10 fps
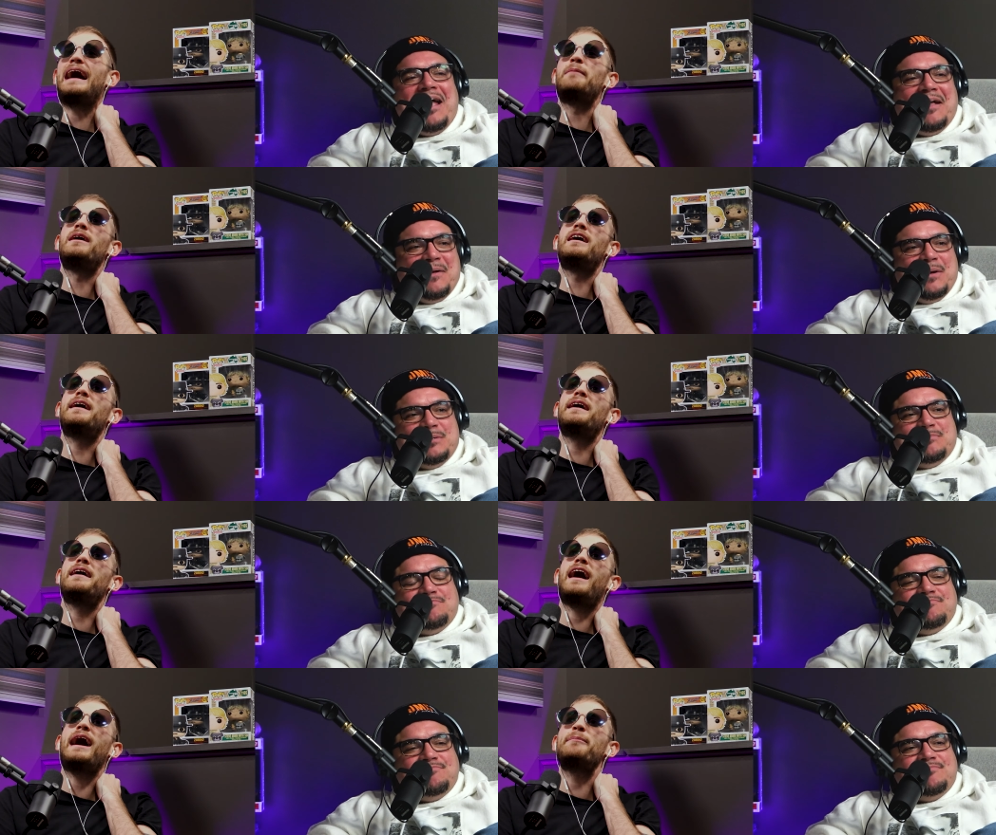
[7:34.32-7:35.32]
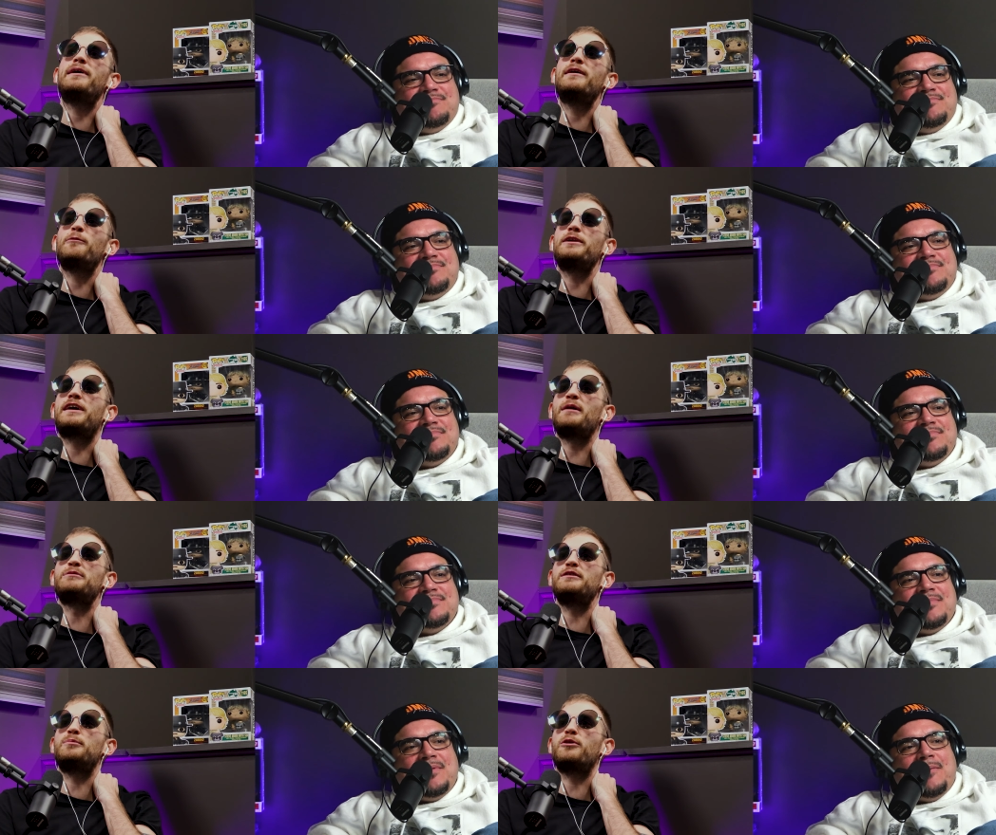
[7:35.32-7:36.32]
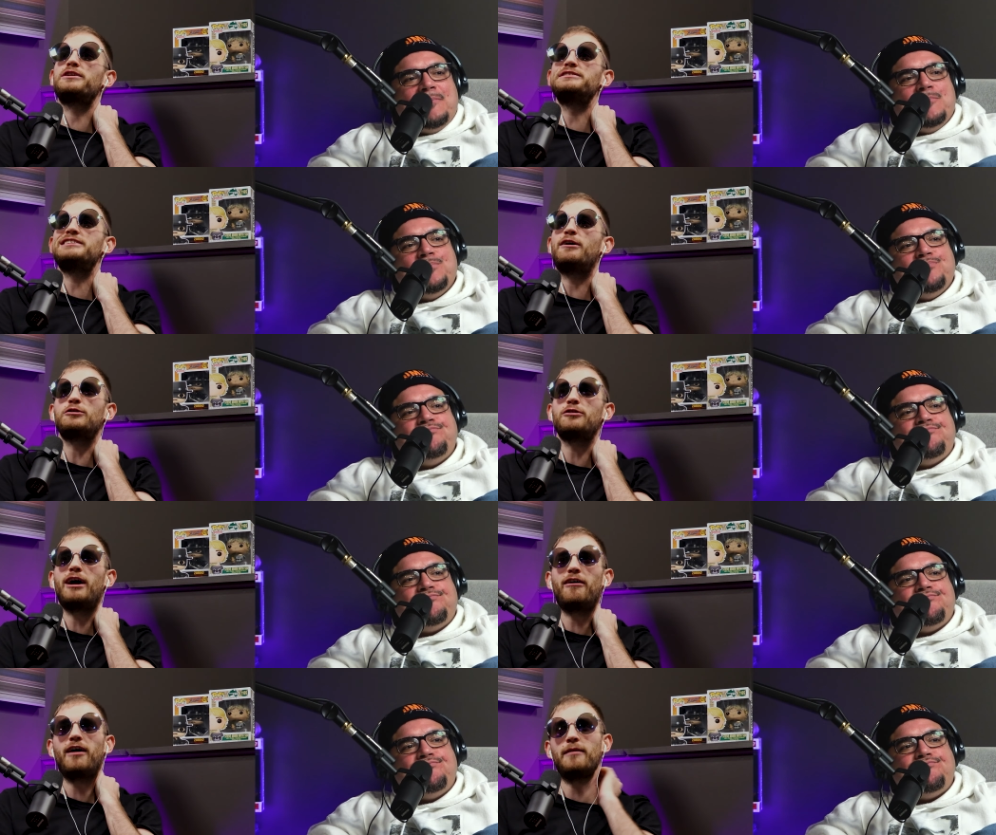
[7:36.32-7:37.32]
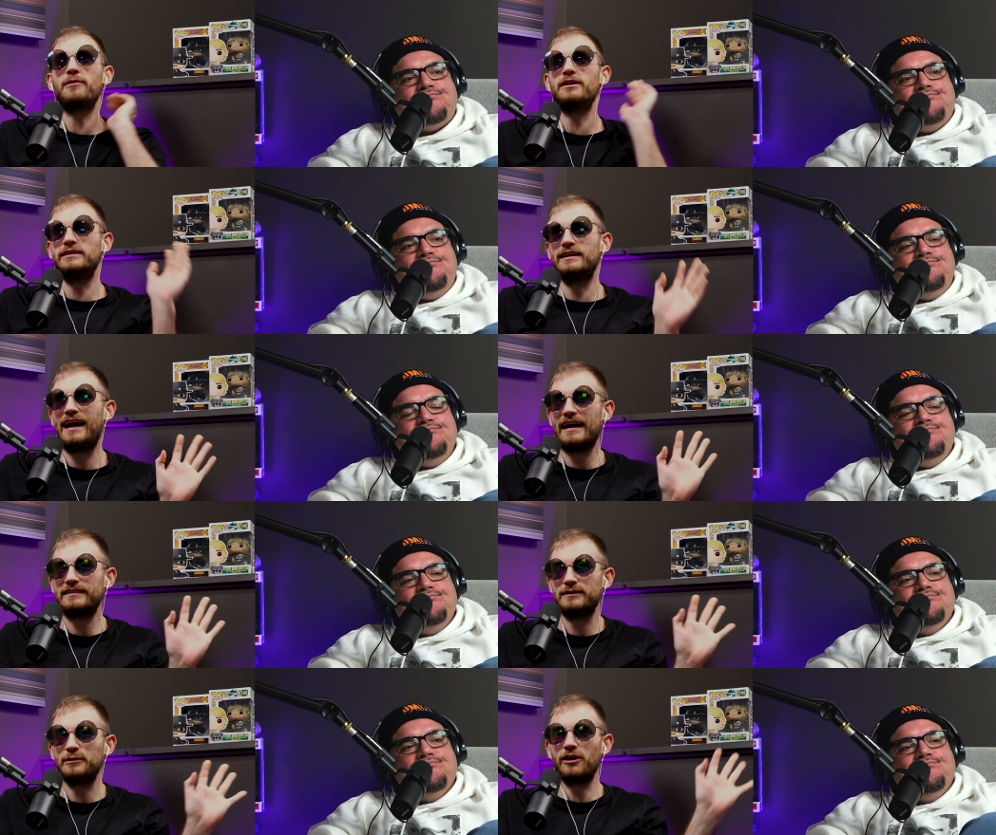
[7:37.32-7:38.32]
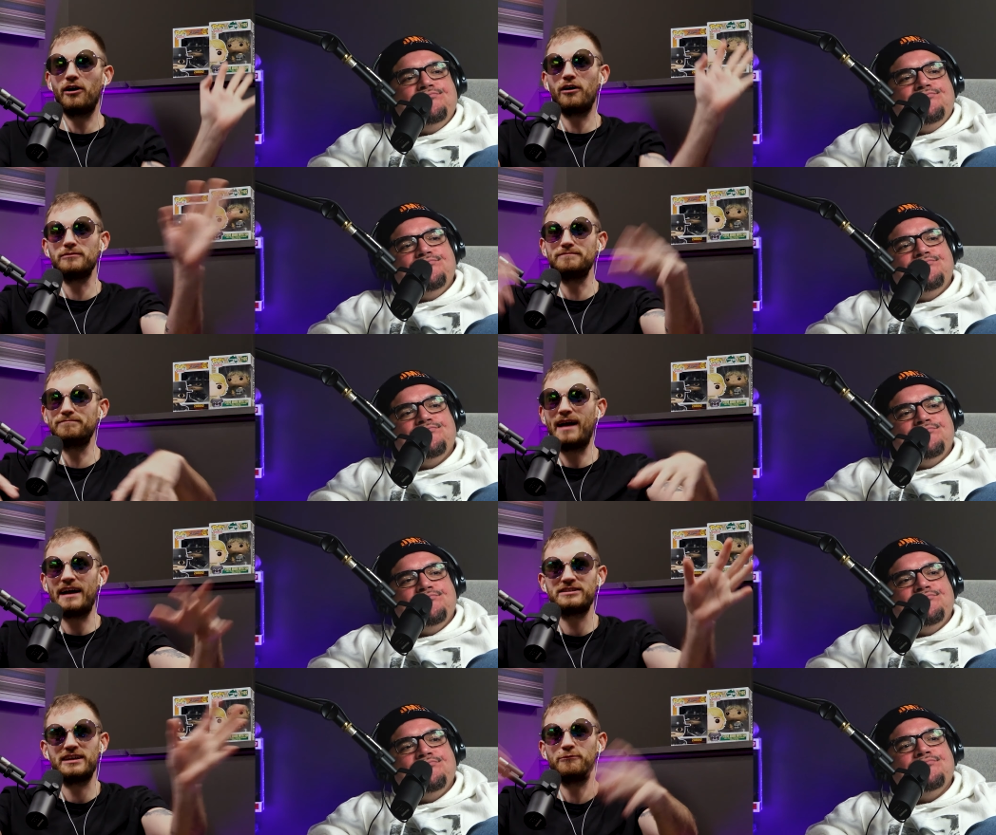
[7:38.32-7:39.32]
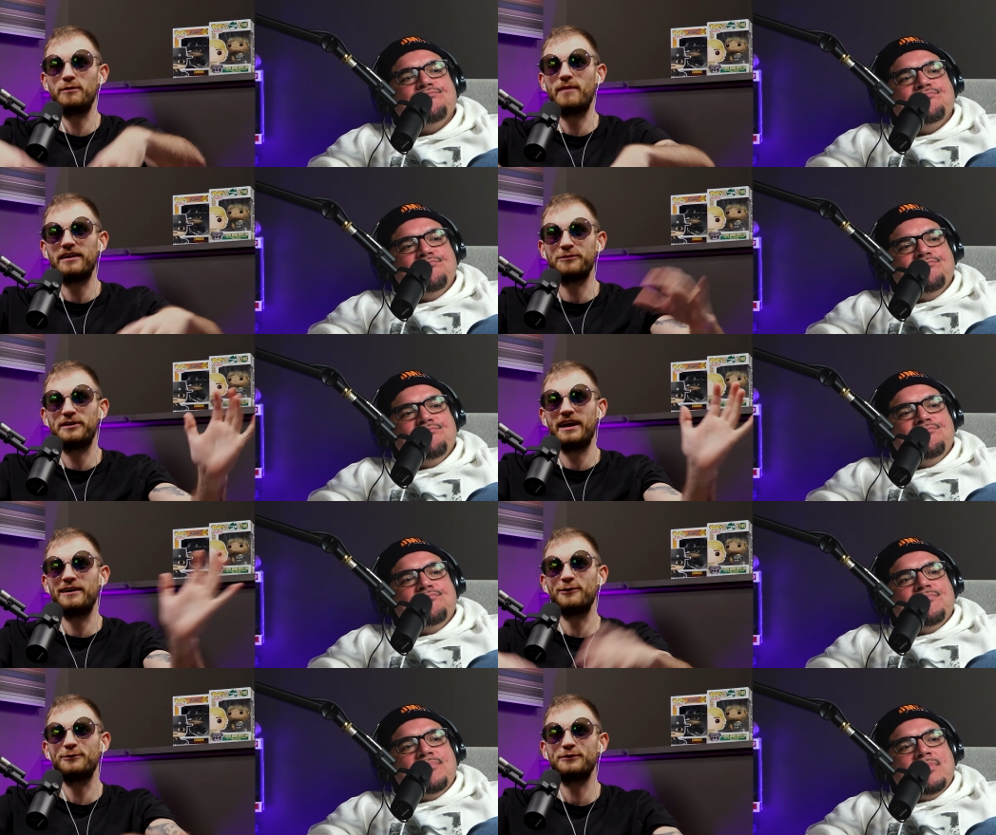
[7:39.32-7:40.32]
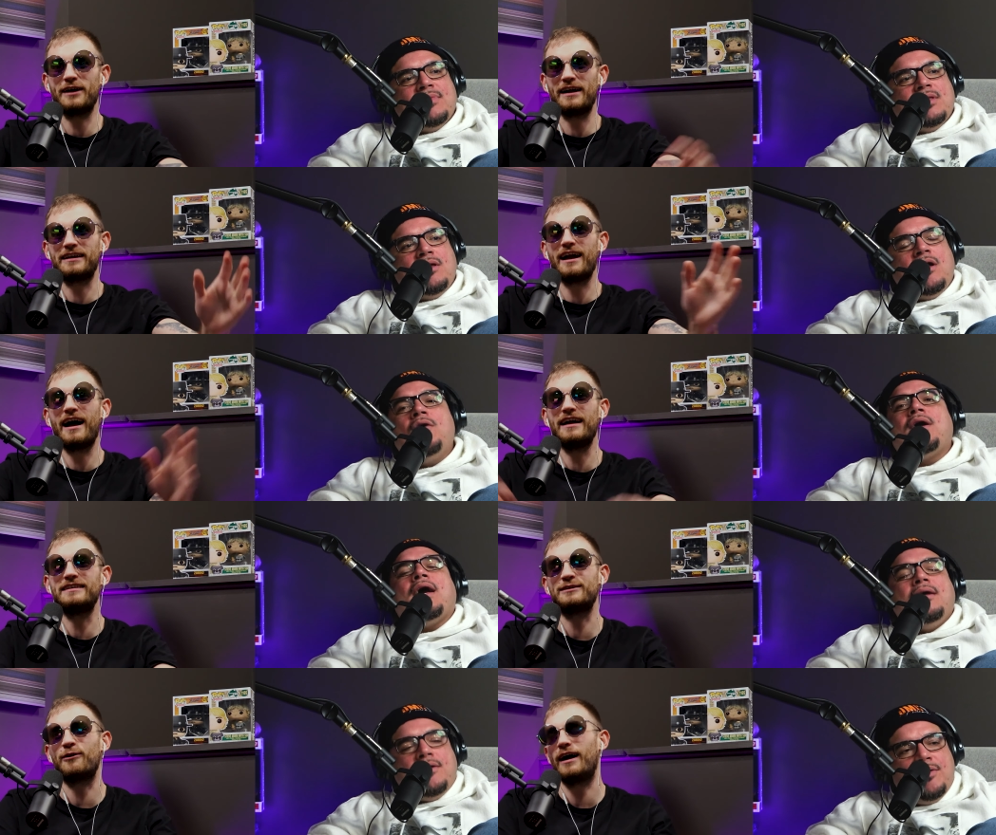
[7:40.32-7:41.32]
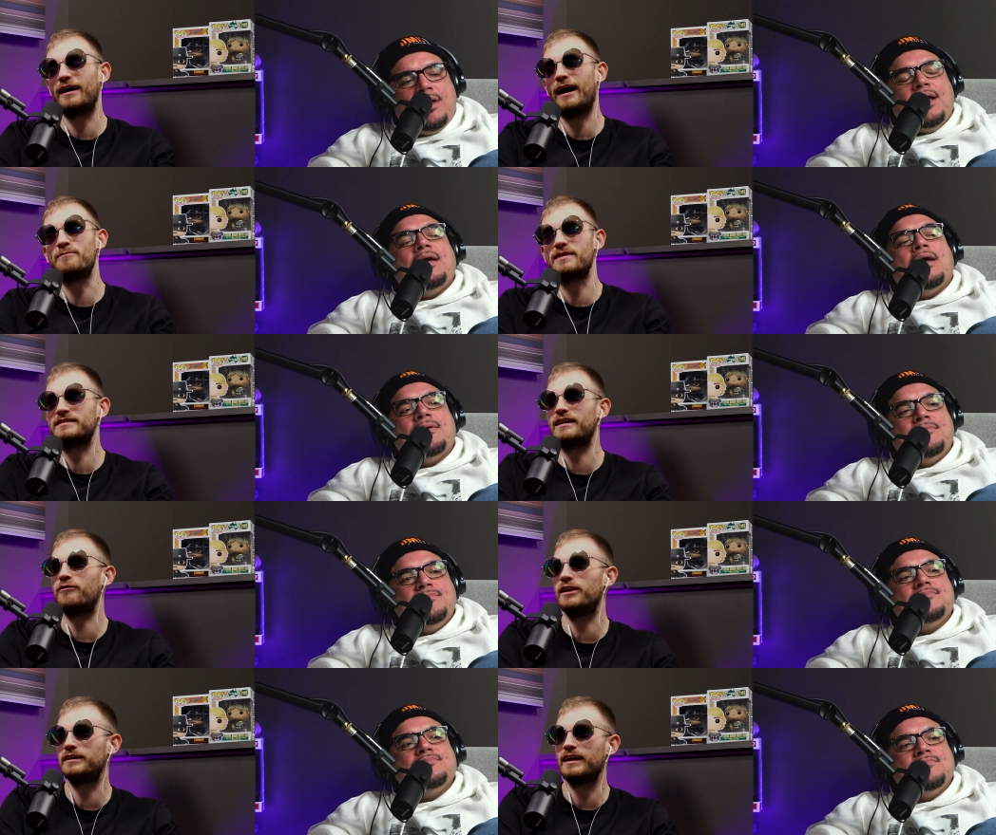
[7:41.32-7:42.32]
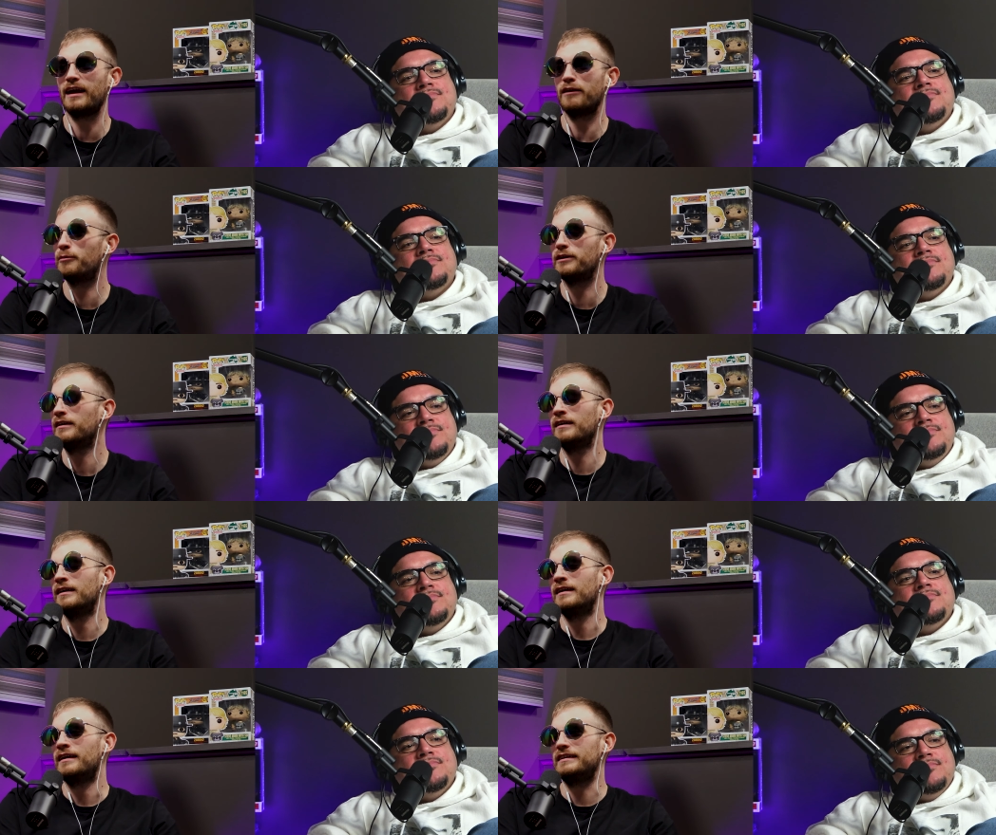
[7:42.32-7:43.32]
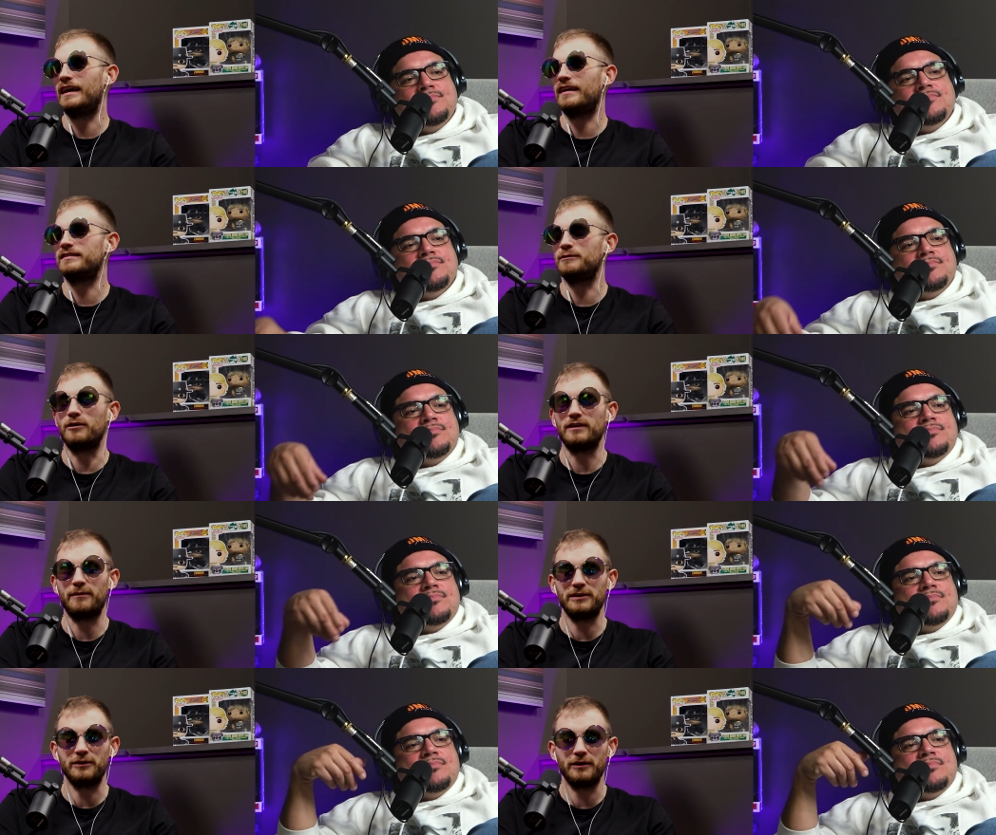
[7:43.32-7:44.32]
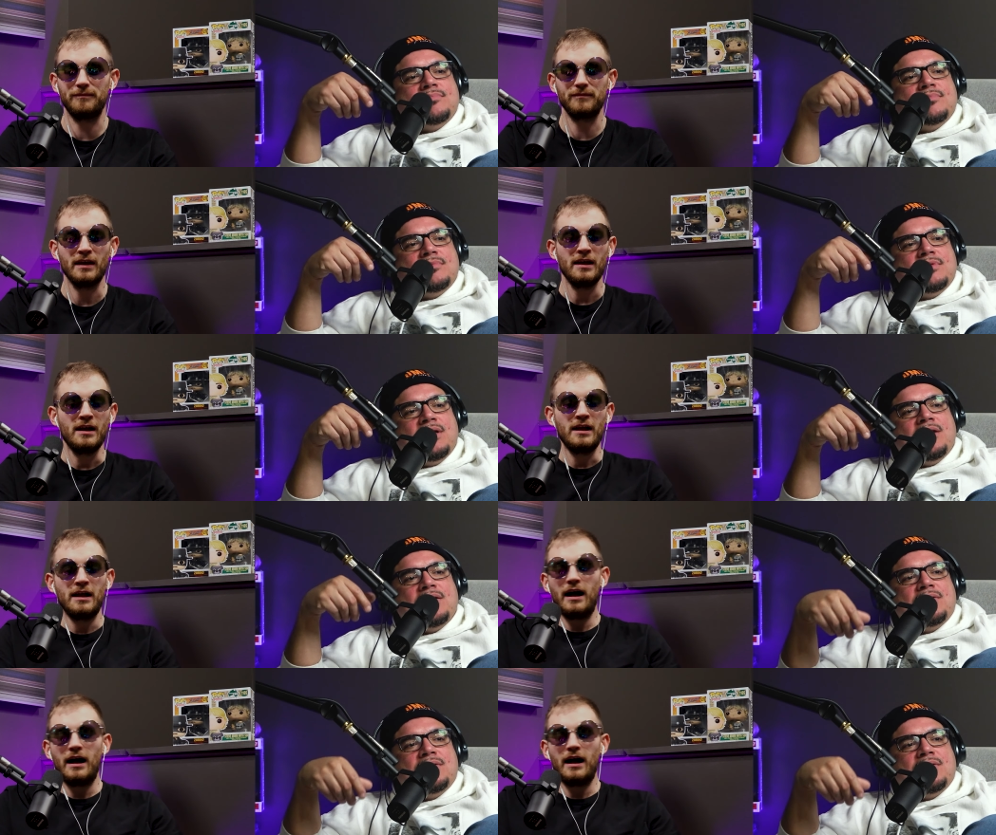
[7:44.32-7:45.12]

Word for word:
Speaker 1: I'm a uh, I'm a uh, when it comes to the pork and sauerkraut, I'm a it has to be all mashed in with mashed potatoes kind of guy. Okay, so okay, I, I yeah. mix everything together, but yeah, she won't let me do it. Yeah.